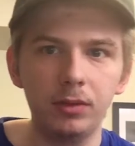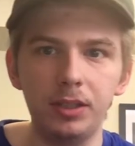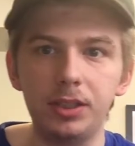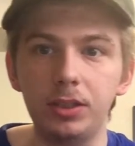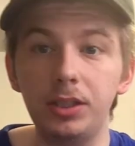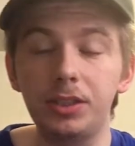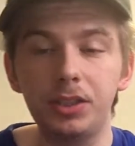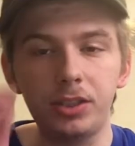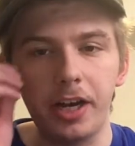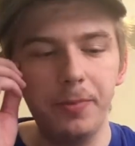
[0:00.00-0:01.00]
This
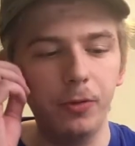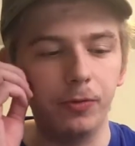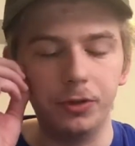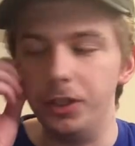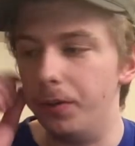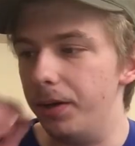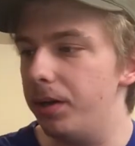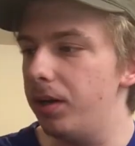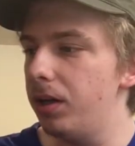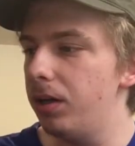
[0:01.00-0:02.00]
is Sonny Moon for Two, and
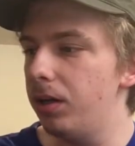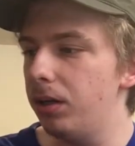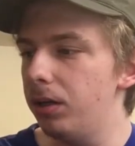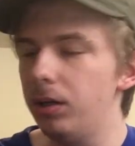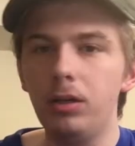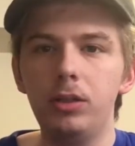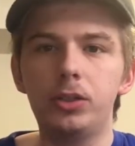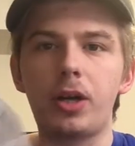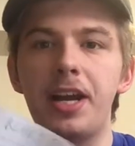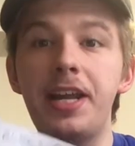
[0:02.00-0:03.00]

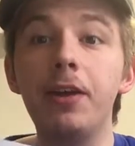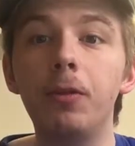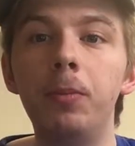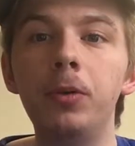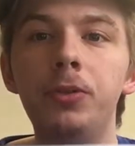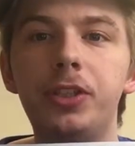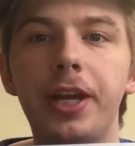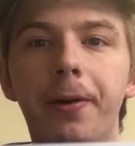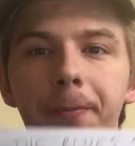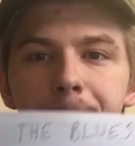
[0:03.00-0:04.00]
try to hear the blues
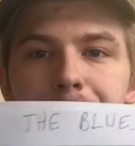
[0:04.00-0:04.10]
scale